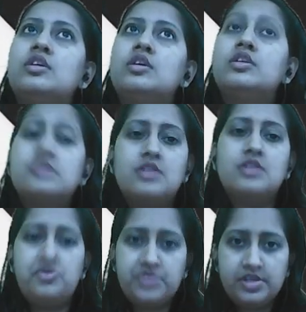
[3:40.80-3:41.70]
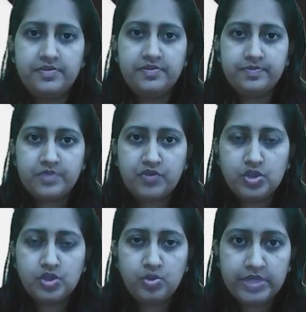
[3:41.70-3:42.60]
discovery for
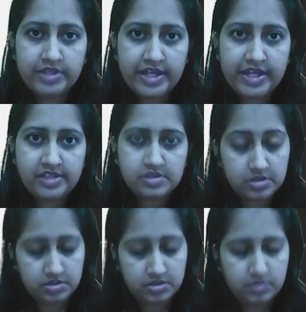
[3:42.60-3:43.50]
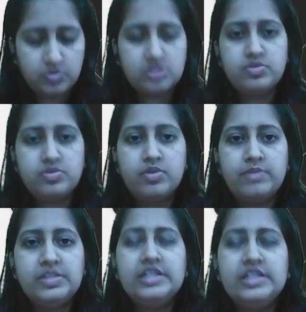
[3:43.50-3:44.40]
humankind? Most
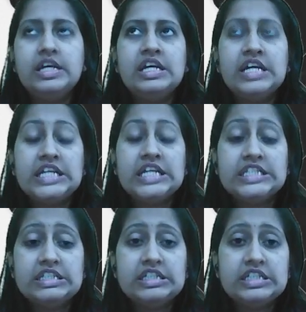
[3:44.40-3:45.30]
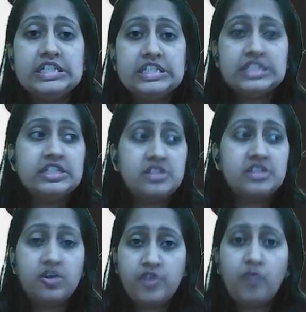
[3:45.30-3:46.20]
probably the
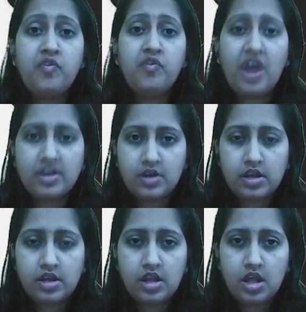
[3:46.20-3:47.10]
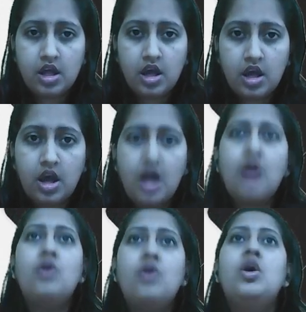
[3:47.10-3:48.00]
discovery of fire.
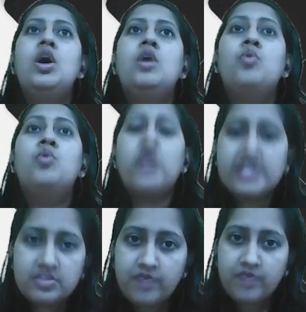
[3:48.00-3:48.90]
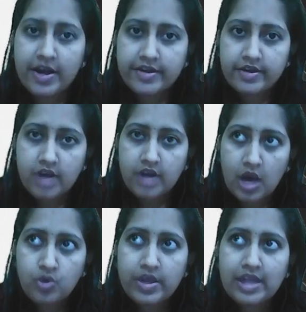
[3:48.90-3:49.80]
How? What is fire?
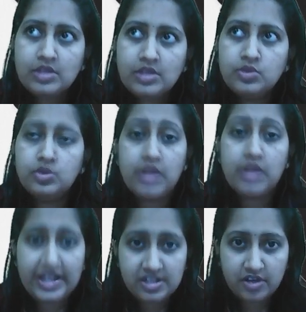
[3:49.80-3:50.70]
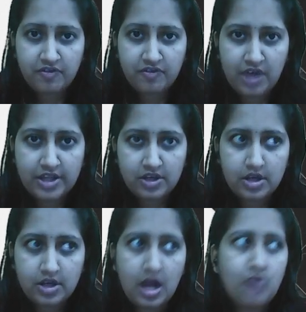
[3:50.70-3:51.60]
How can you light a fire?
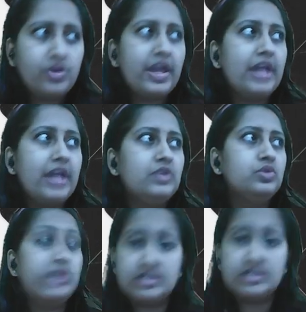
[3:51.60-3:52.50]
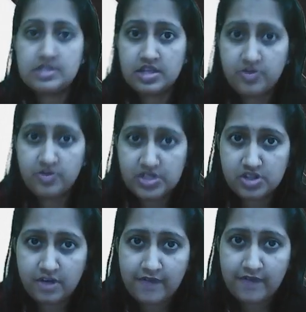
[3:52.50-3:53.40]
How can you extinguish a
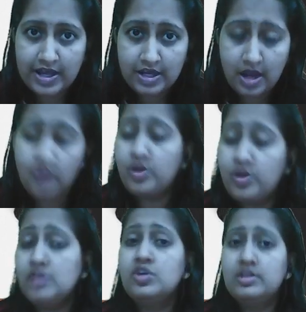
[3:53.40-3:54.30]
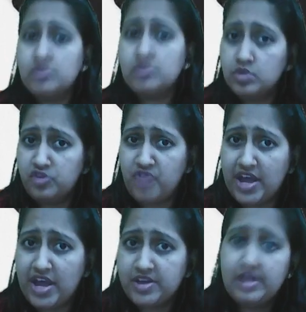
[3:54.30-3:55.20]
fire? How can you control a
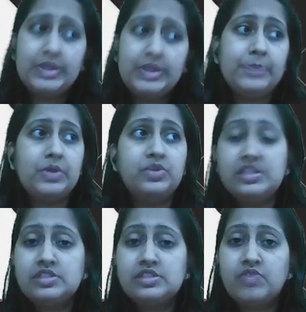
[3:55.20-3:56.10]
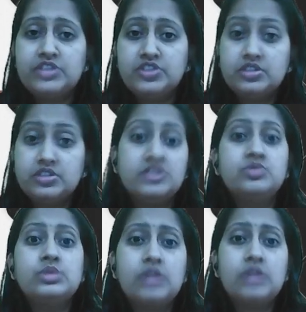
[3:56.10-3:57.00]
fire? Now these questions, these
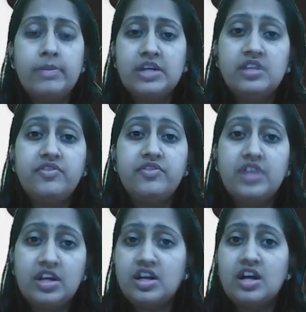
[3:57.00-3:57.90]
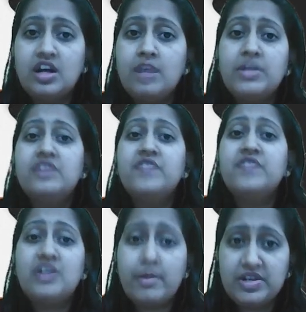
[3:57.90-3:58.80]
will come under
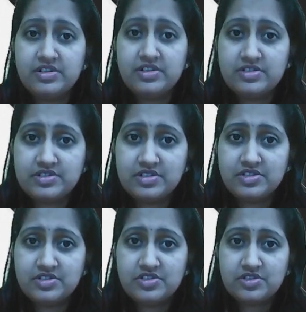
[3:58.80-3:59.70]
fundamental research.